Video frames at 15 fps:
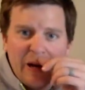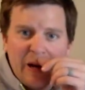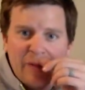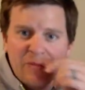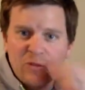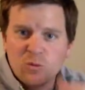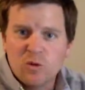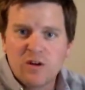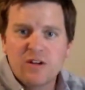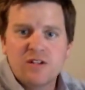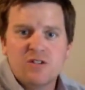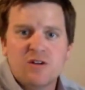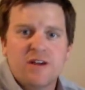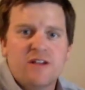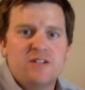So we're going to
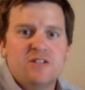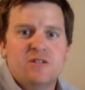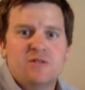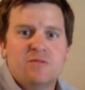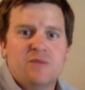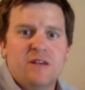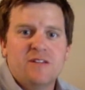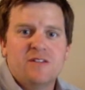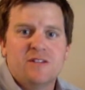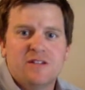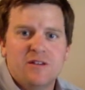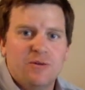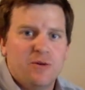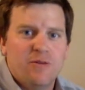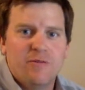try to,
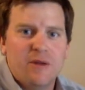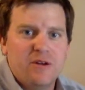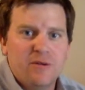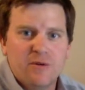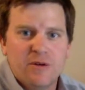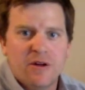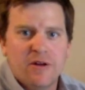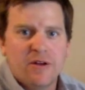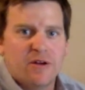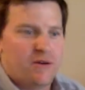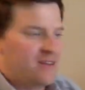basically what we've been doing all year,